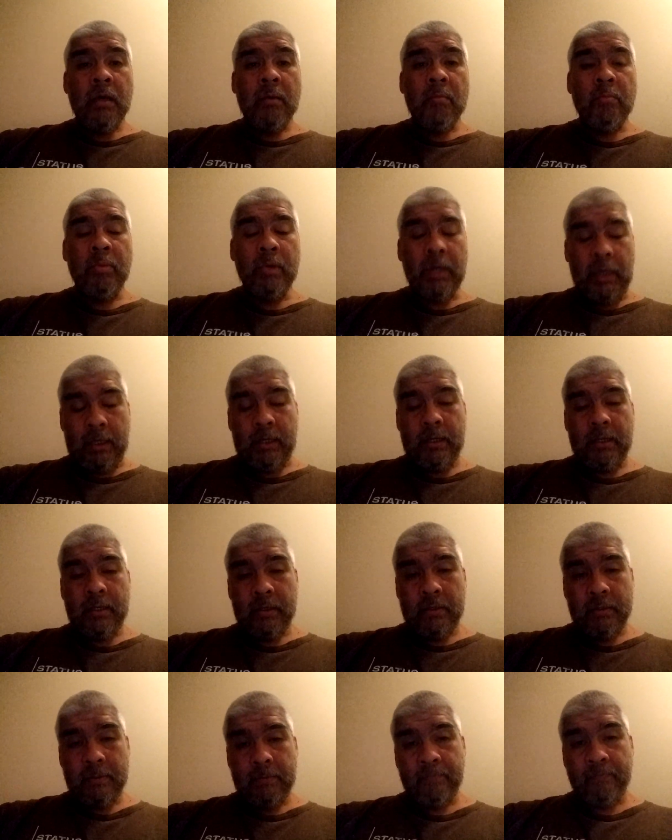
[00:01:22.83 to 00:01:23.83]
But
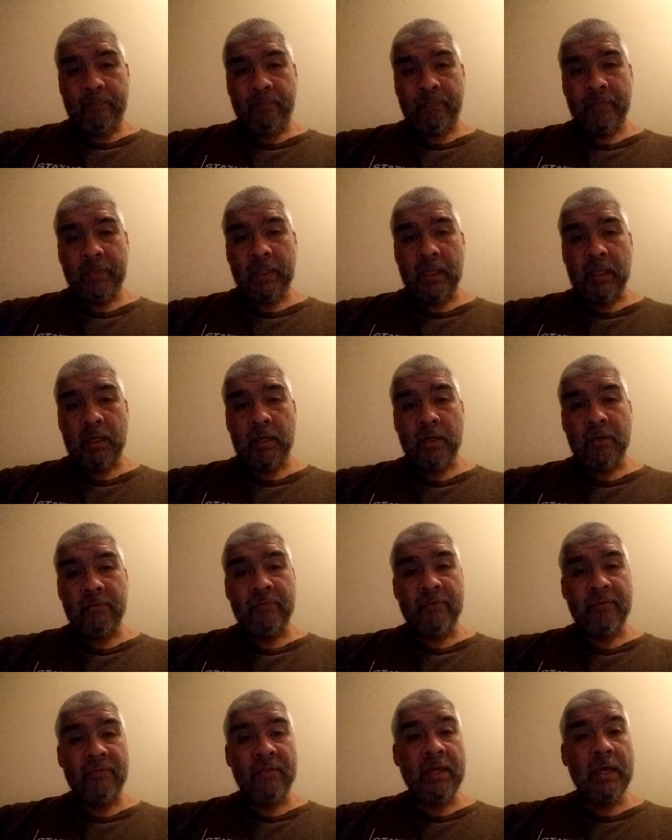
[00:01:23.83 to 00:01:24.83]

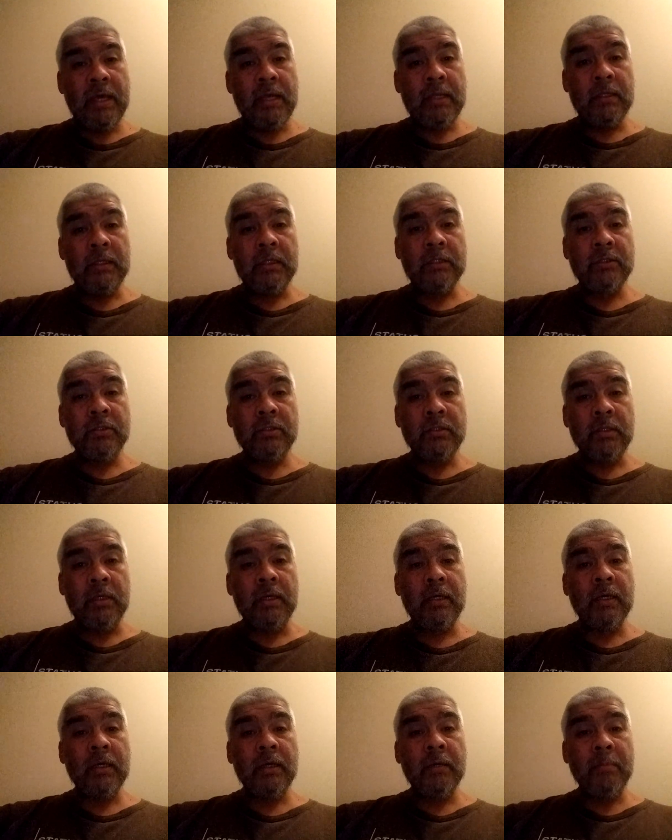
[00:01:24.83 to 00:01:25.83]
enough of that. Let's
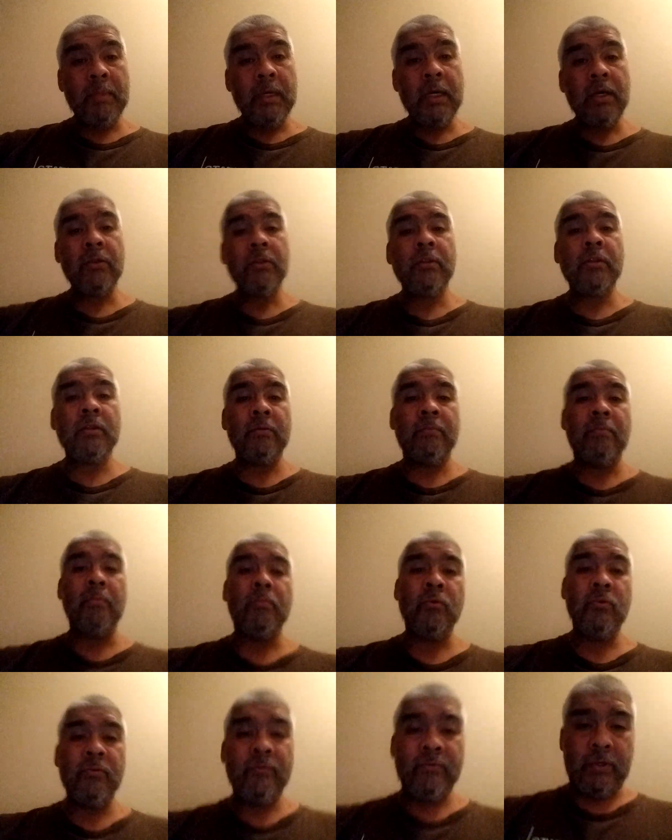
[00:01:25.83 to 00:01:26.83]
talk about the
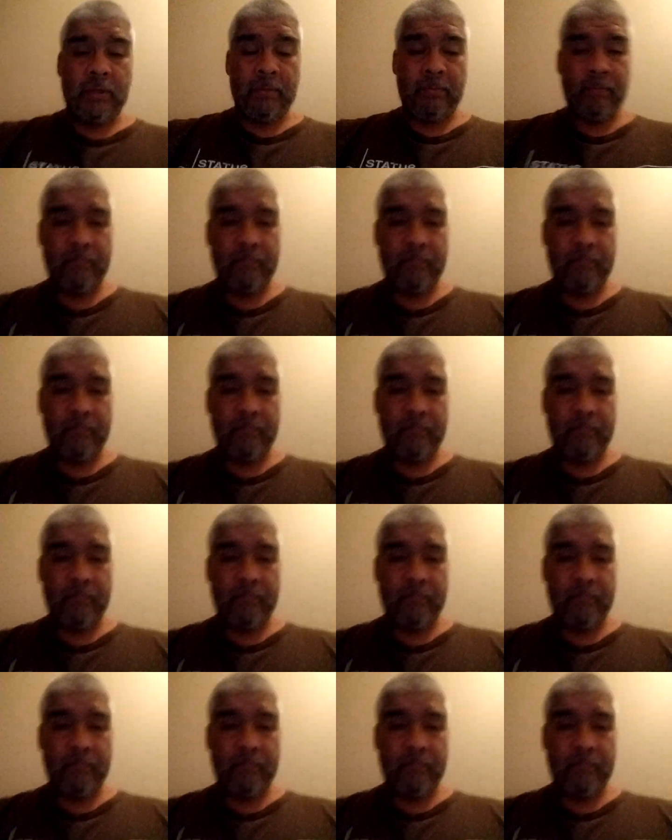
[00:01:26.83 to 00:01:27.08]
movie